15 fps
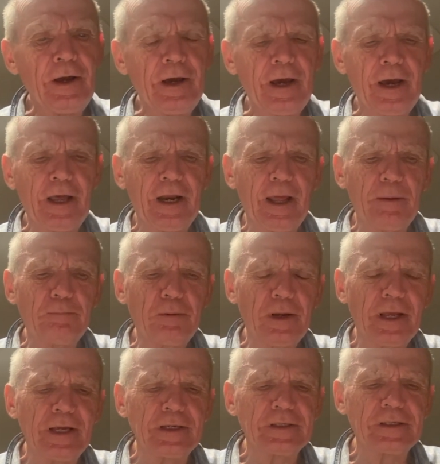And I
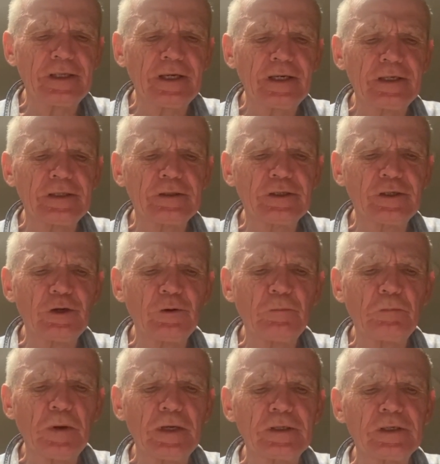place these two
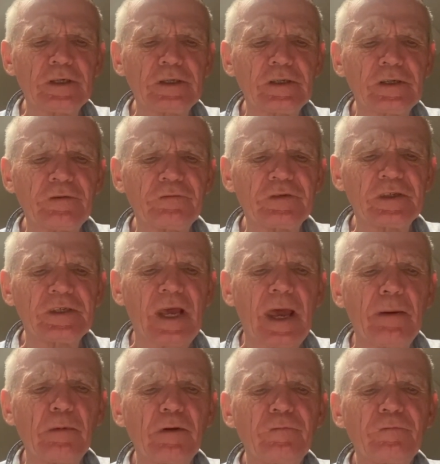pieces of
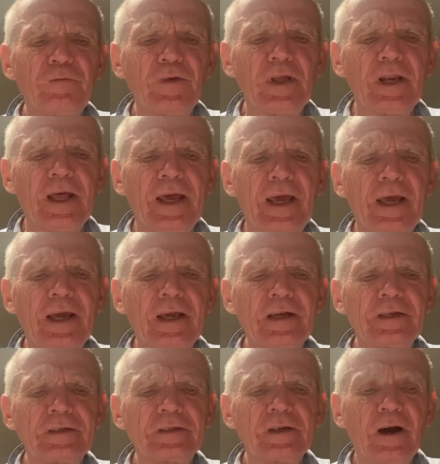salmon
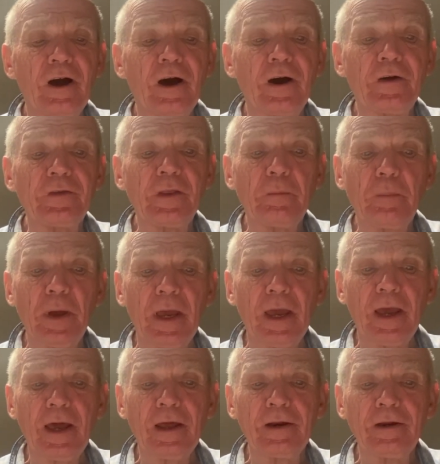fillets on the
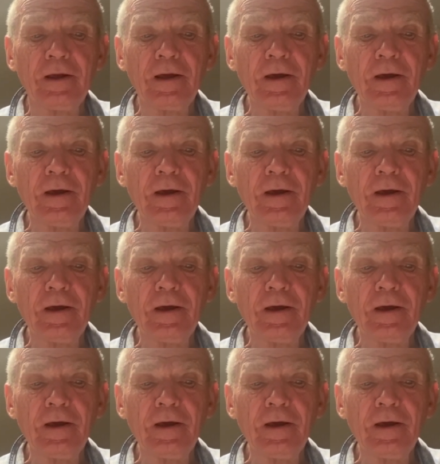pan.